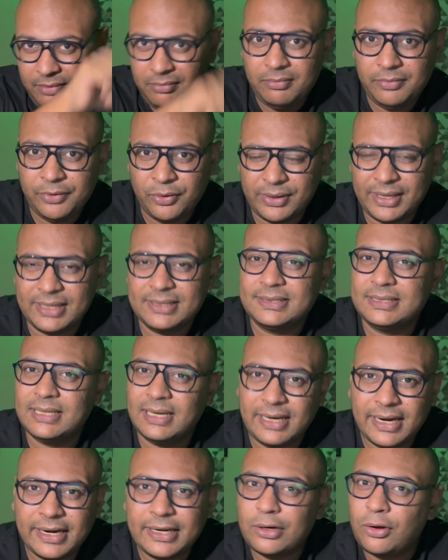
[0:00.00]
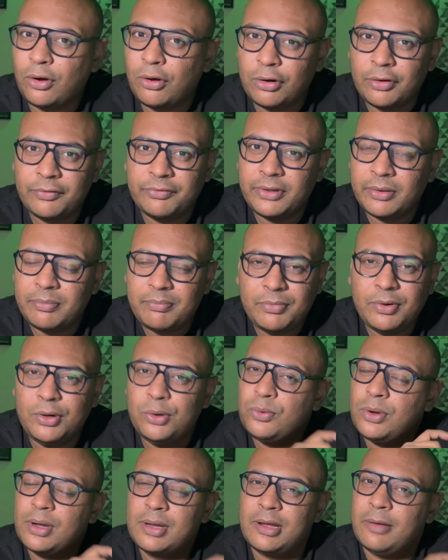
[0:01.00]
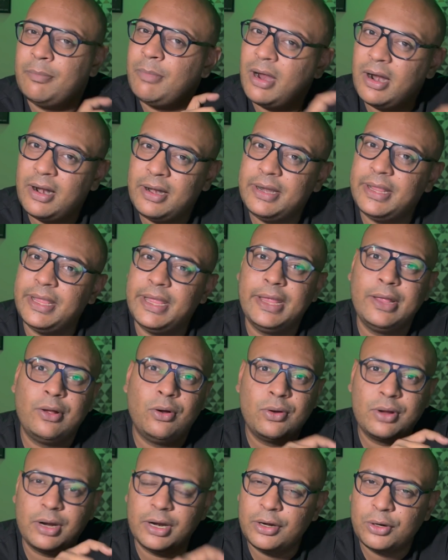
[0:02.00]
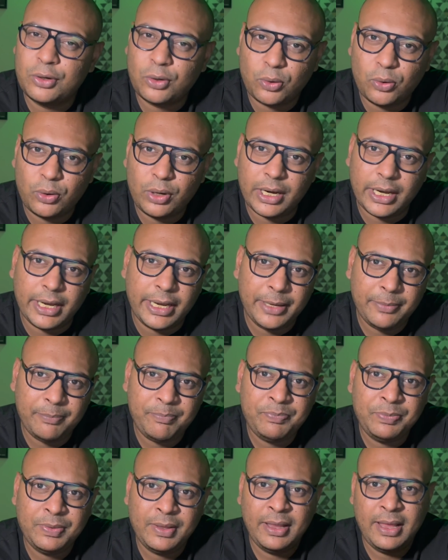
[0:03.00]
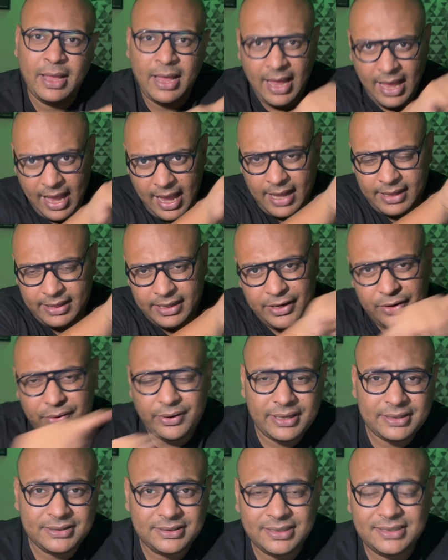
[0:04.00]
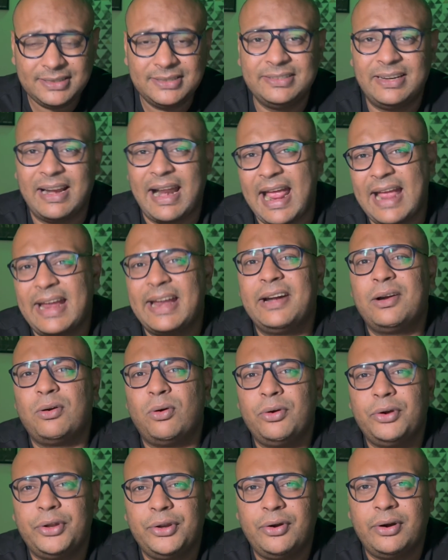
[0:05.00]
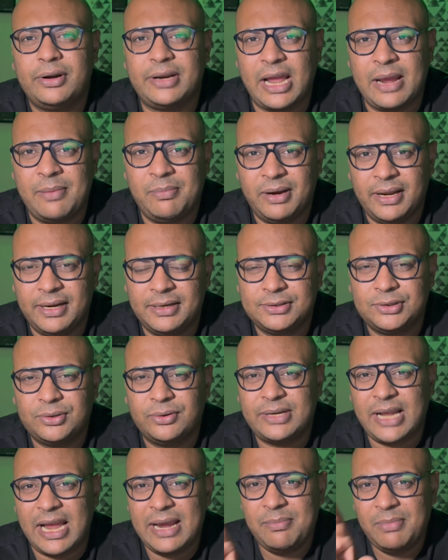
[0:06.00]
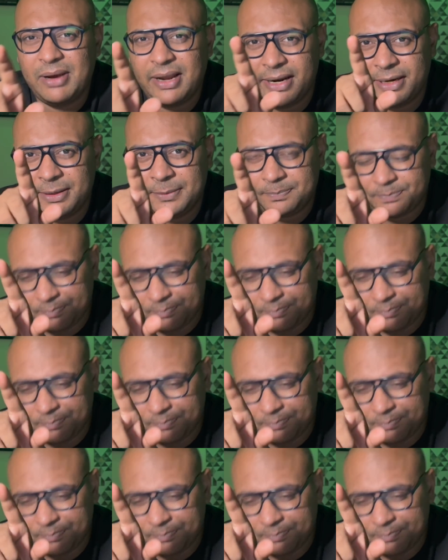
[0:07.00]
You can select all of them, do a Command A or Control A, and then you can just drag it onto your timeline. So timeline,